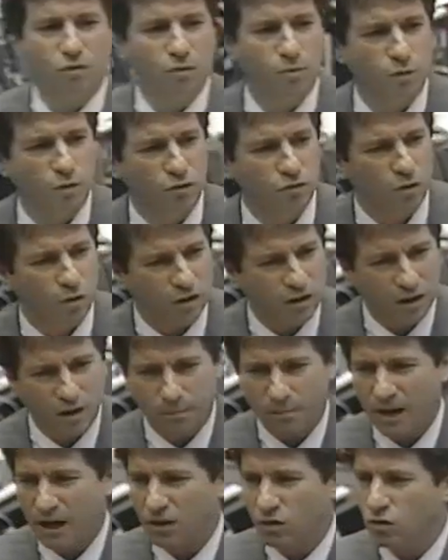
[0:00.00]
when we were talking
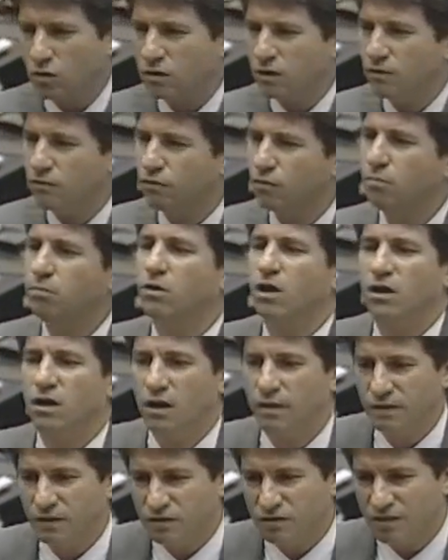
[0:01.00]
about looking for blood
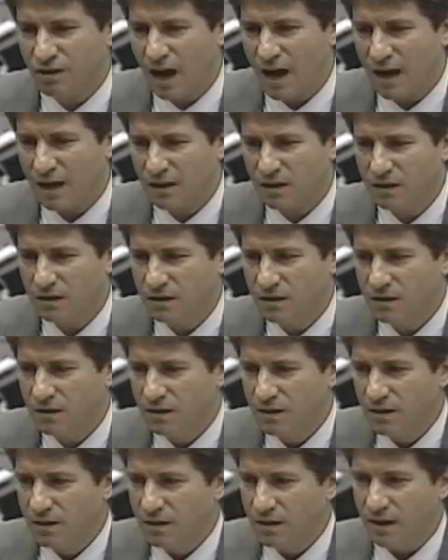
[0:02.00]
on the sock,
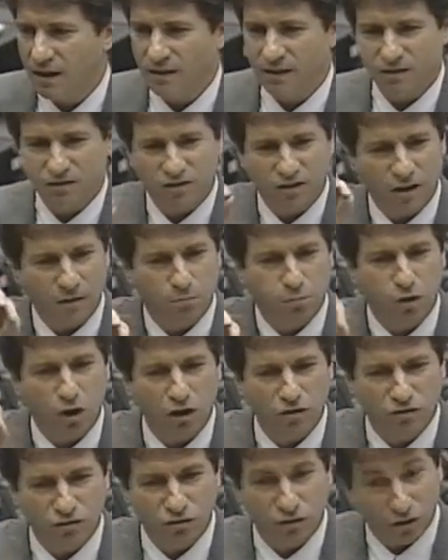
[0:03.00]
and it said
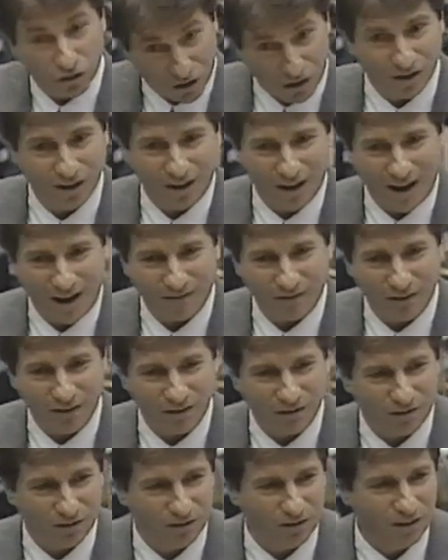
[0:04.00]
blood search not
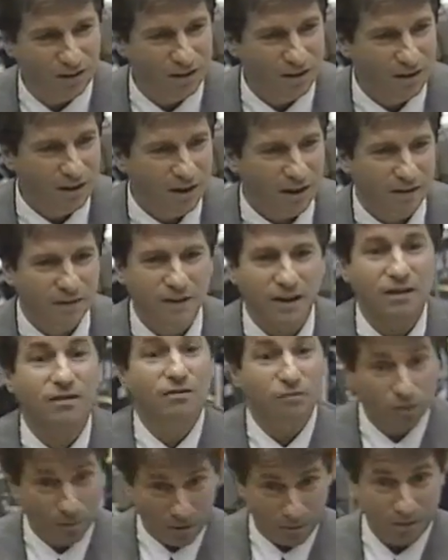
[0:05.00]
obvious? And
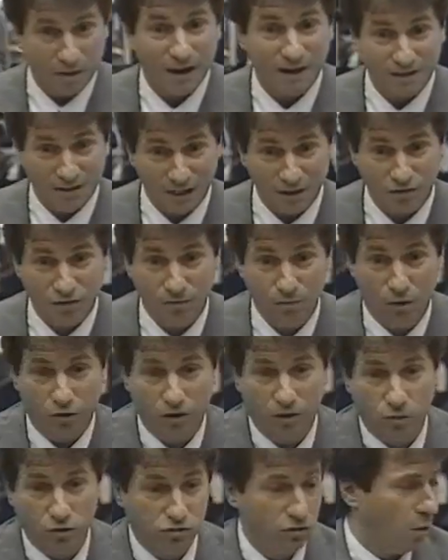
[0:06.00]
then remember that
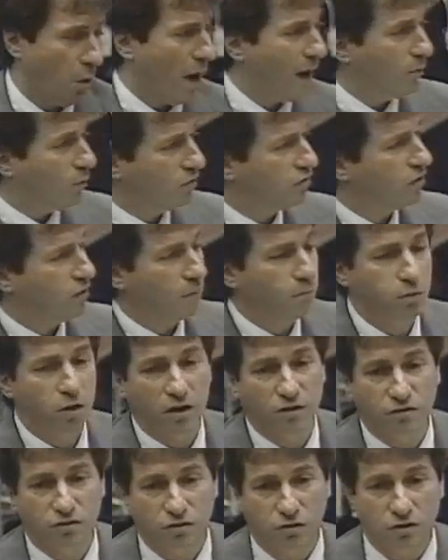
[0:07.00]
testimony which said, well, that wasn't a
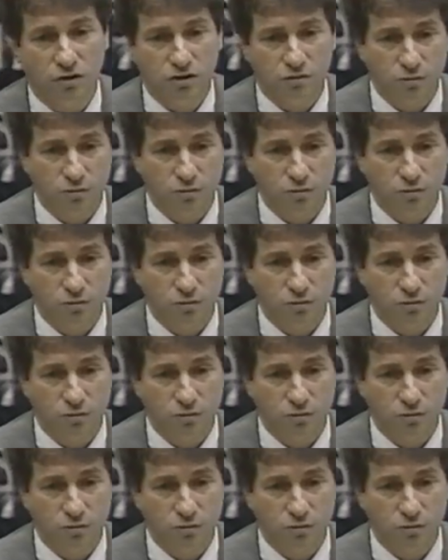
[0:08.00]
blood search.